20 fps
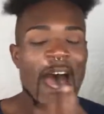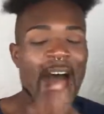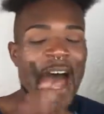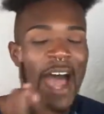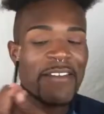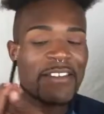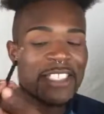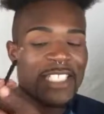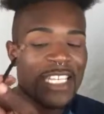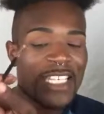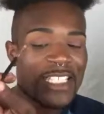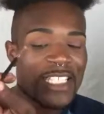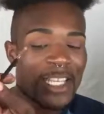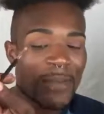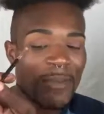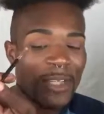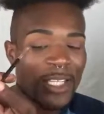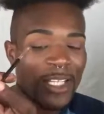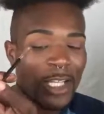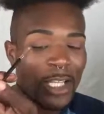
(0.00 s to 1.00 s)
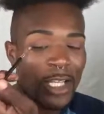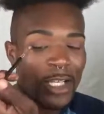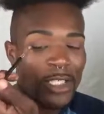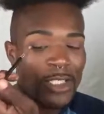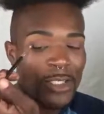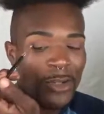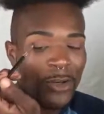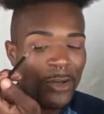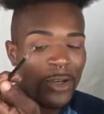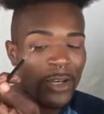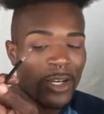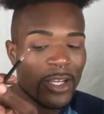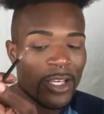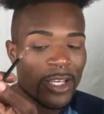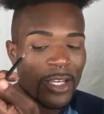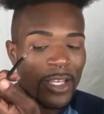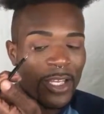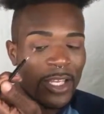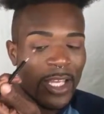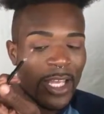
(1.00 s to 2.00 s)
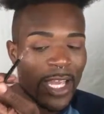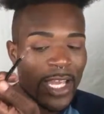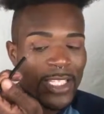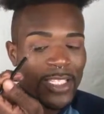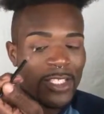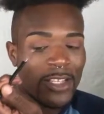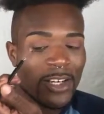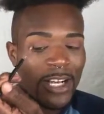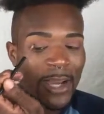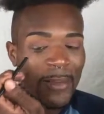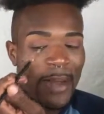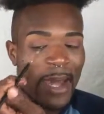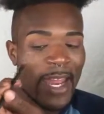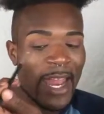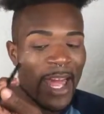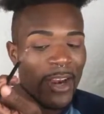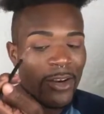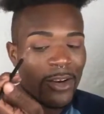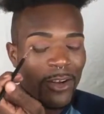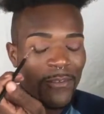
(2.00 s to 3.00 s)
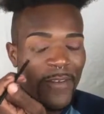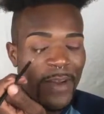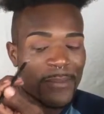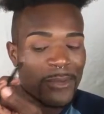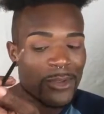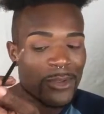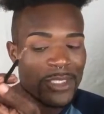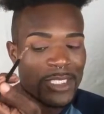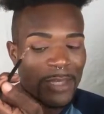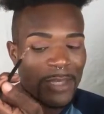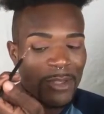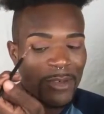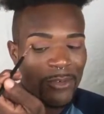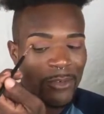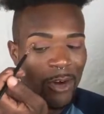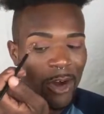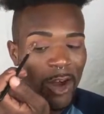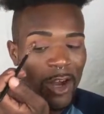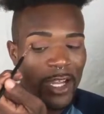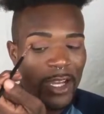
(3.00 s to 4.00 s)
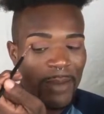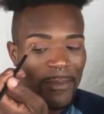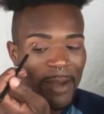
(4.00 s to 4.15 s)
I've seen some of the looks on Instagram, and I don't know if I'm doing something wrong.